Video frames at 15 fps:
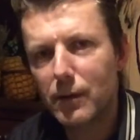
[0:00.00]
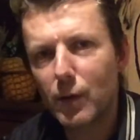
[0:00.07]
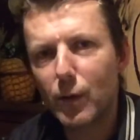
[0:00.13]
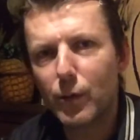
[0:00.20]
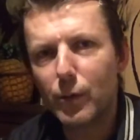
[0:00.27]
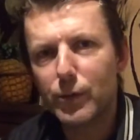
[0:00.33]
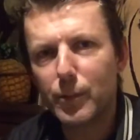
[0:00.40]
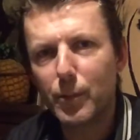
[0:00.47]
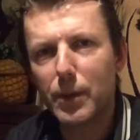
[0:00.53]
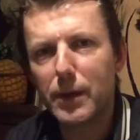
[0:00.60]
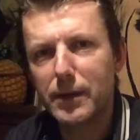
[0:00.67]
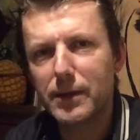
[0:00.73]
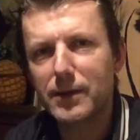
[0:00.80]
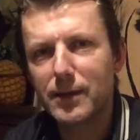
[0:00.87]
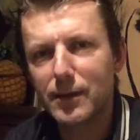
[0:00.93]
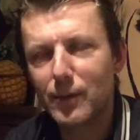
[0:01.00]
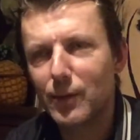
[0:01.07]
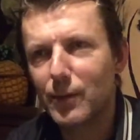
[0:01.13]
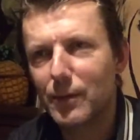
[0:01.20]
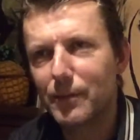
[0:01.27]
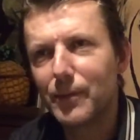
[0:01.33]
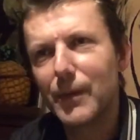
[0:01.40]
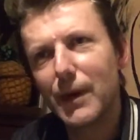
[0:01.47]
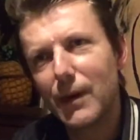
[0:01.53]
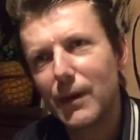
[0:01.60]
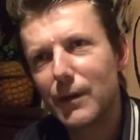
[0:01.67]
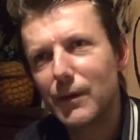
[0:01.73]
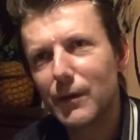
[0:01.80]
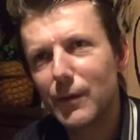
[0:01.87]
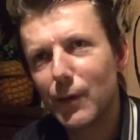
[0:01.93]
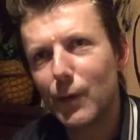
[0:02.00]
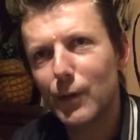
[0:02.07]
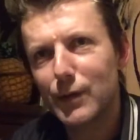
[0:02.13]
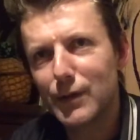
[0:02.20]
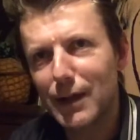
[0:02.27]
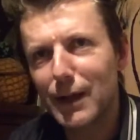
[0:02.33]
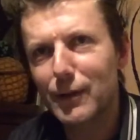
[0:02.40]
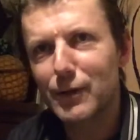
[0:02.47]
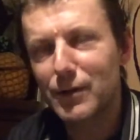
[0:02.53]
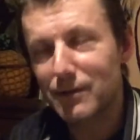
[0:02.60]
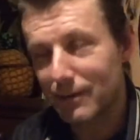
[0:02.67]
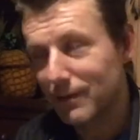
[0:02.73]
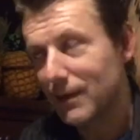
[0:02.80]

call the police or tell us,